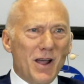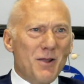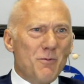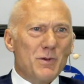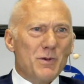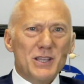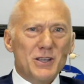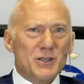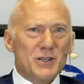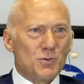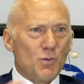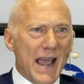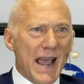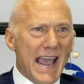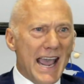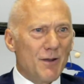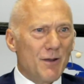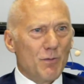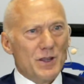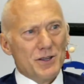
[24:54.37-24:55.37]
We use WACC,
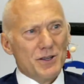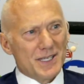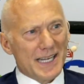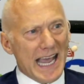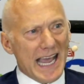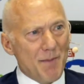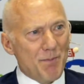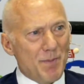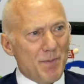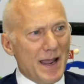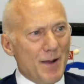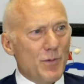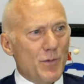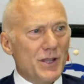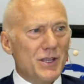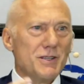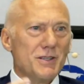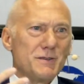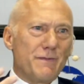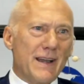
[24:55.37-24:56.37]
we use CAPM, we
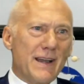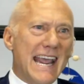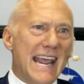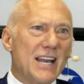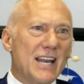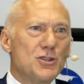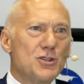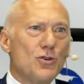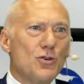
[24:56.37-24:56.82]
use financial